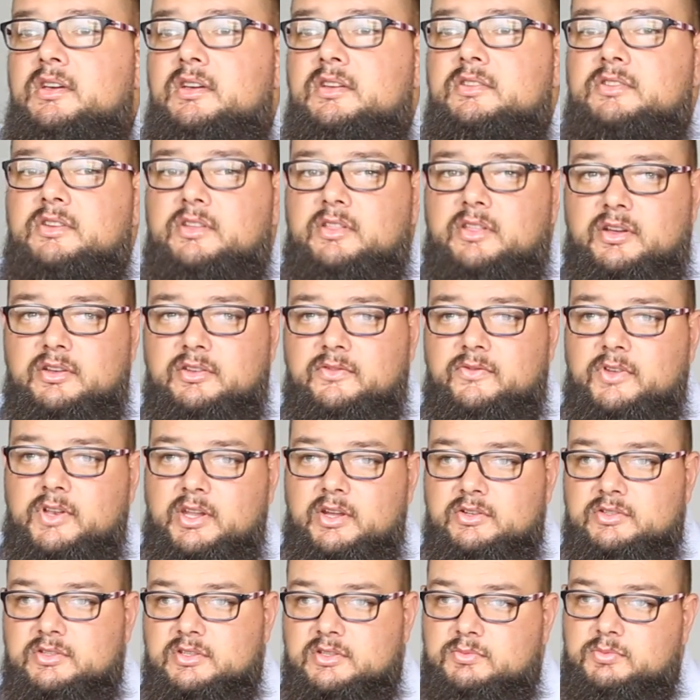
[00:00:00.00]
So those
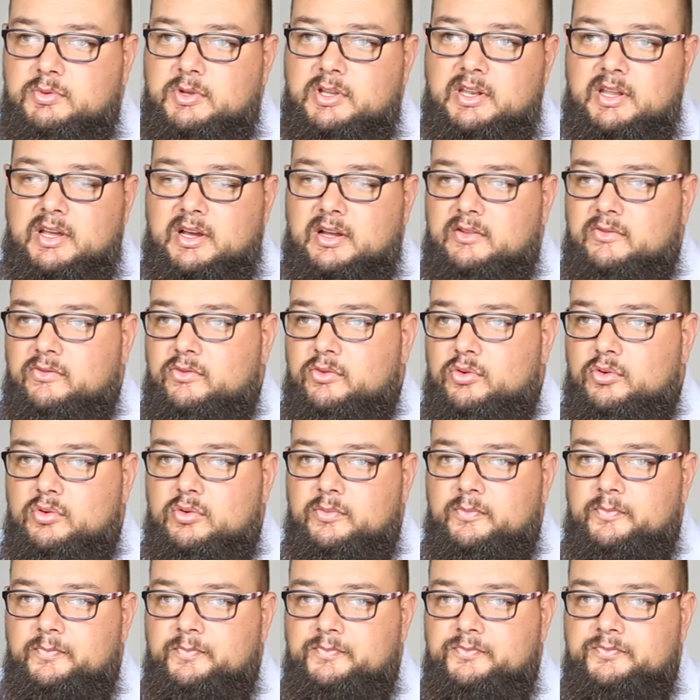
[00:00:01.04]
videos has been out
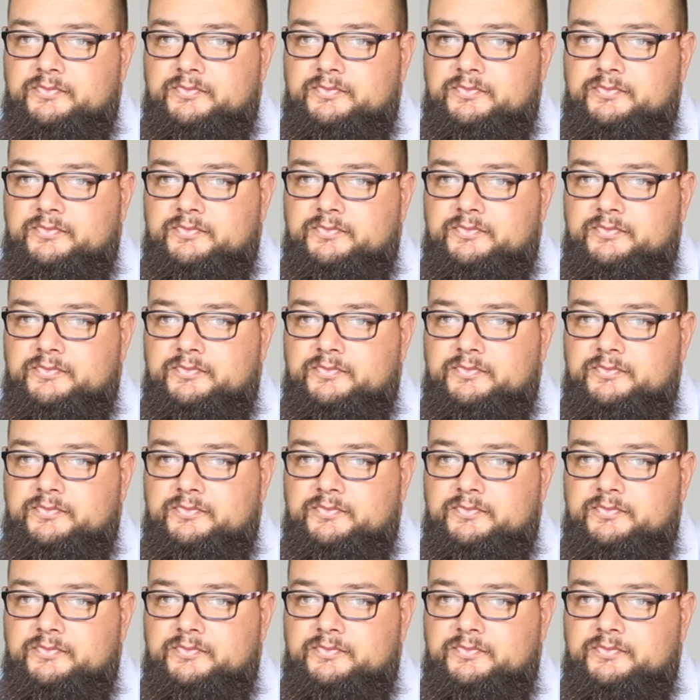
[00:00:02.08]
for